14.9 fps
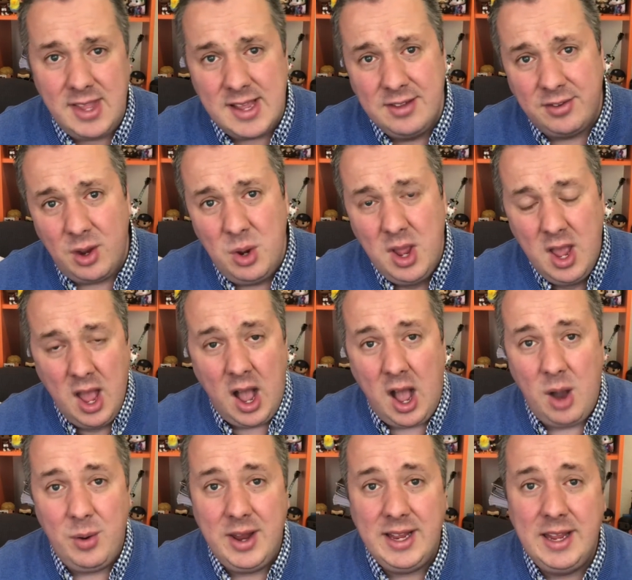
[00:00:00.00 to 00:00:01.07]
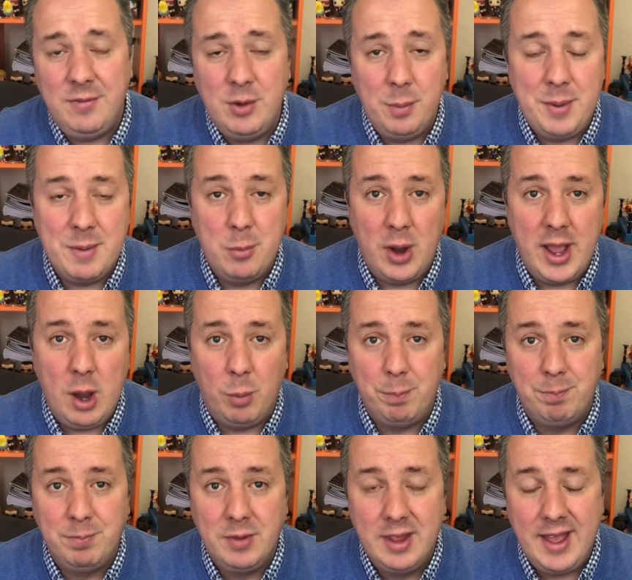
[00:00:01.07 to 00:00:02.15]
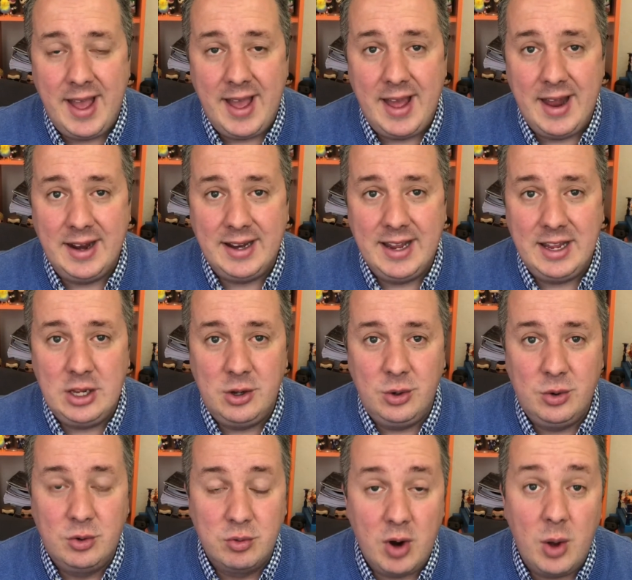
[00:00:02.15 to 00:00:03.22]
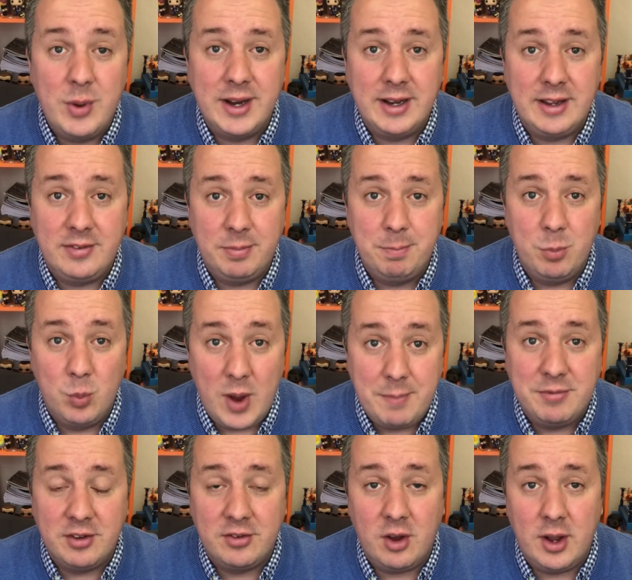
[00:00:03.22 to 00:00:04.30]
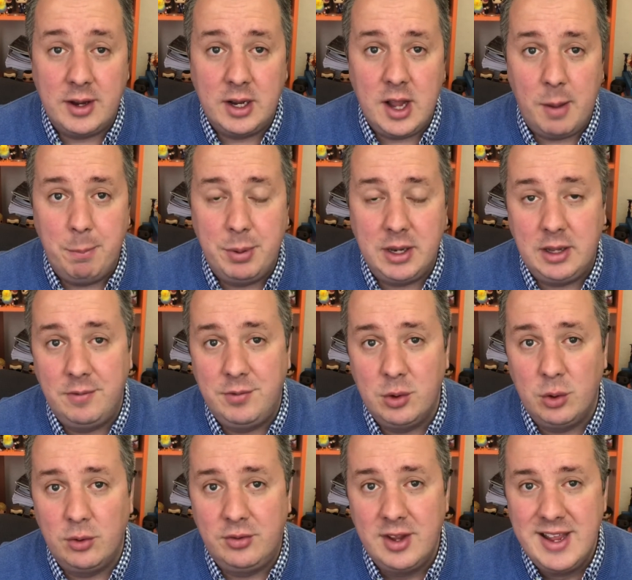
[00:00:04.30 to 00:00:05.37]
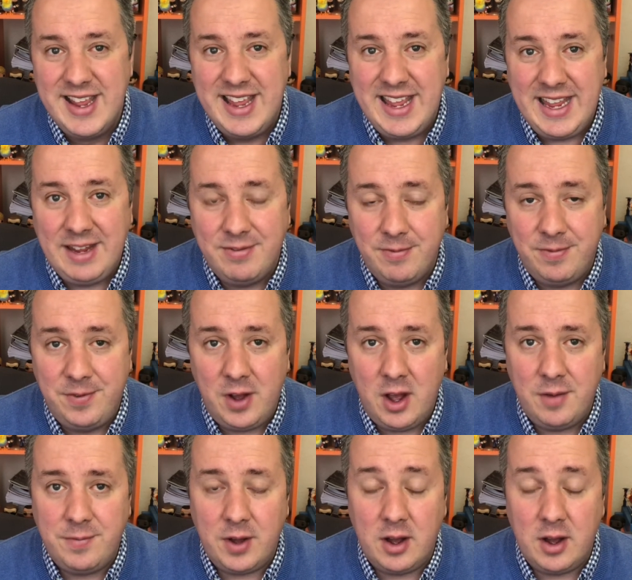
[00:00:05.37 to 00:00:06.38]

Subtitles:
And so I want to give you a bit more help and get you growing this web design company of yours even further.